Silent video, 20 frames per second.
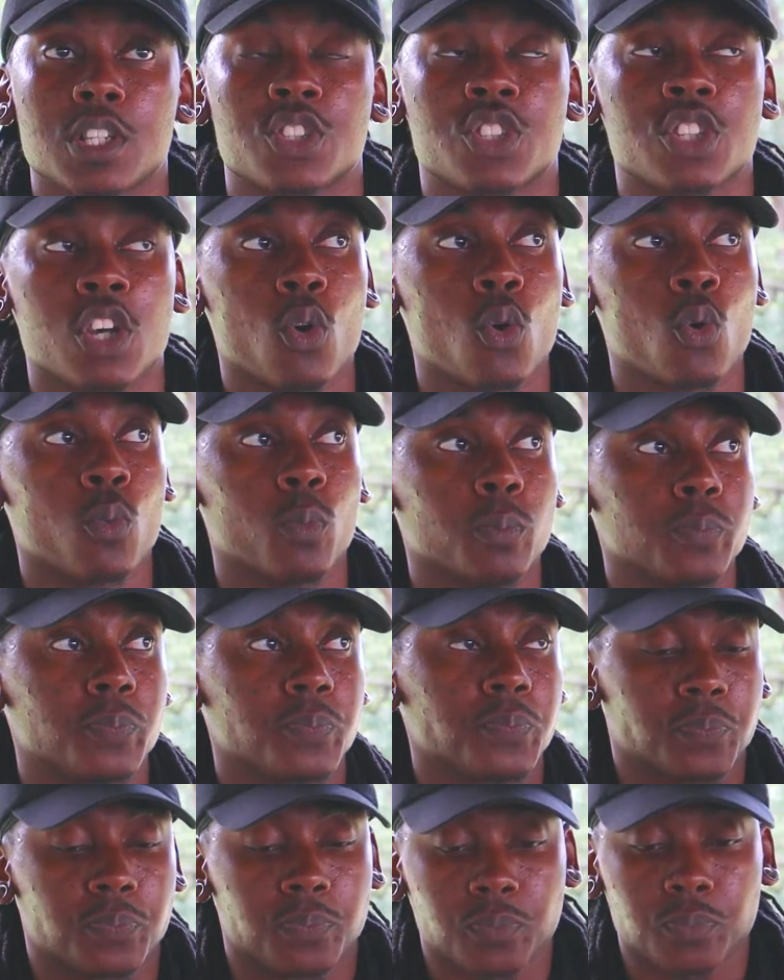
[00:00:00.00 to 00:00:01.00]
So
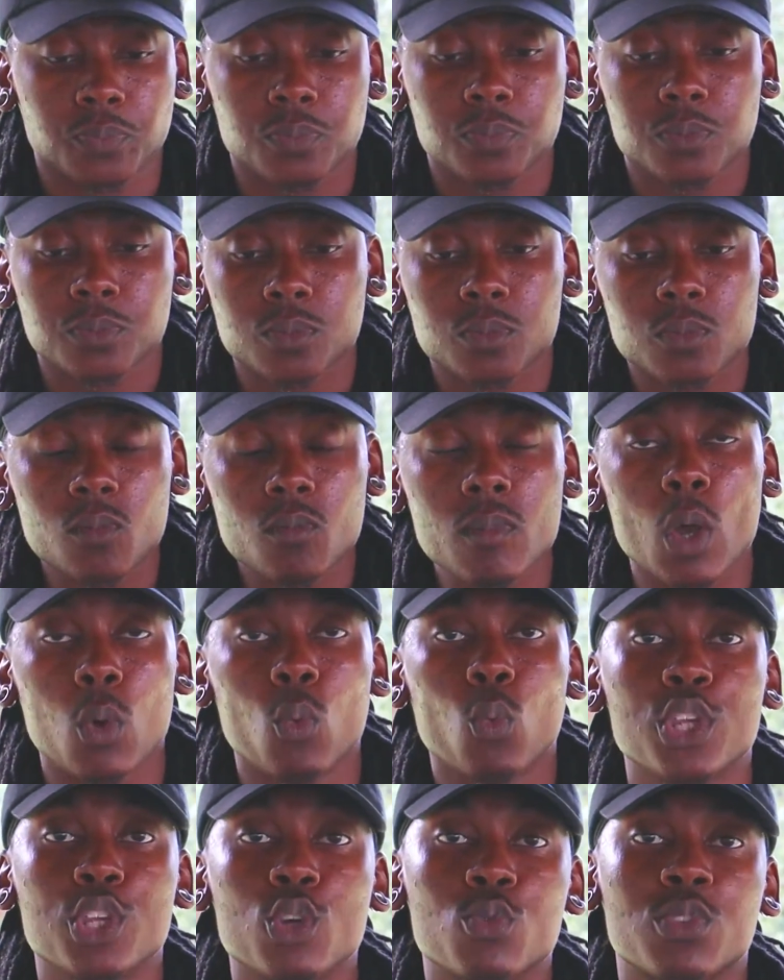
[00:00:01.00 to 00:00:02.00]

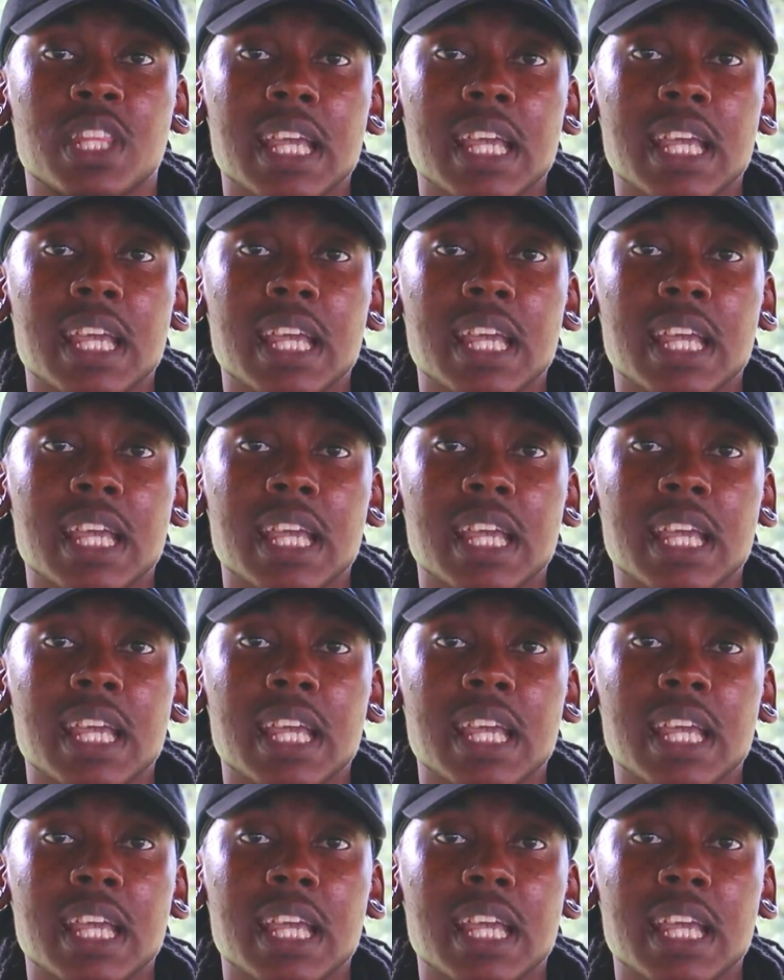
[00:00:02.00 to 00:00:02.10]
when you